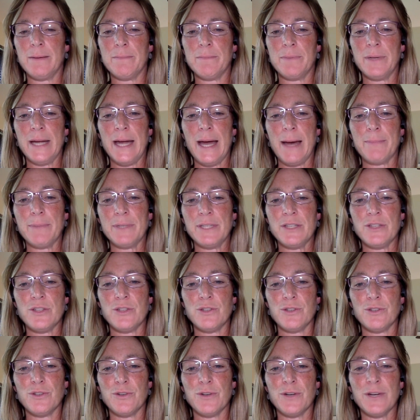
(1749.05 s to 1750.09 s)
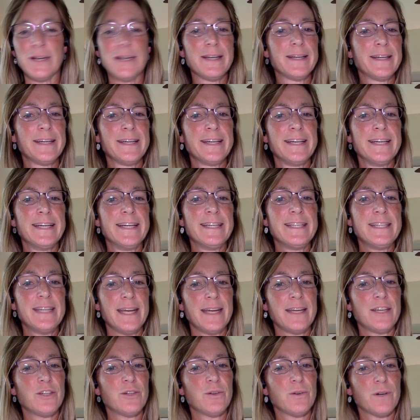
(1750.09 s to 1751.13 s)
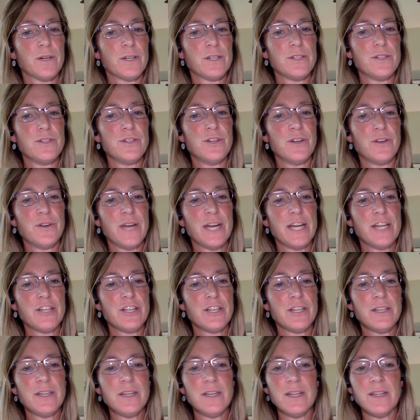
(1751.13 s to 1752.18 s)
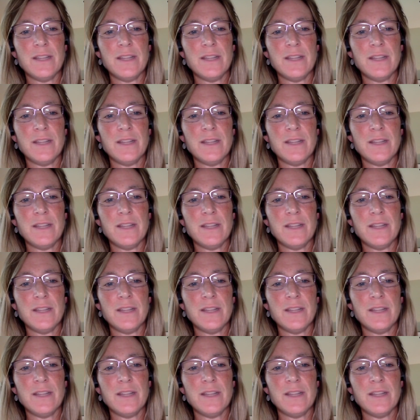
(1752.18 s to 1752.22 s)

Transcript: be happy to take your donation.